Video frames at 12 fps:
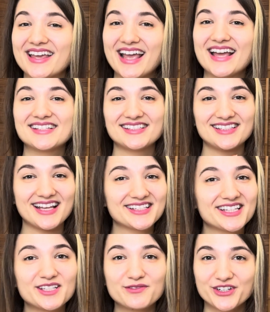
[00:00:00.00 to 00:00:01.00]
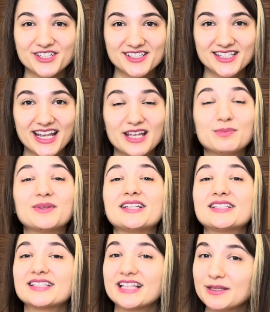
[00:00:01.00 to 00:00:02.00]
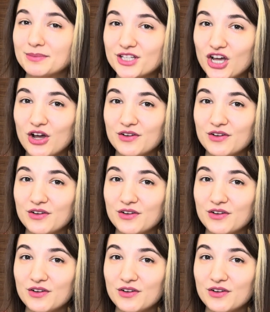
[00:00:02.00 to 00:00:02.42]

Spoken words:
guys, that's it for today. Please let me know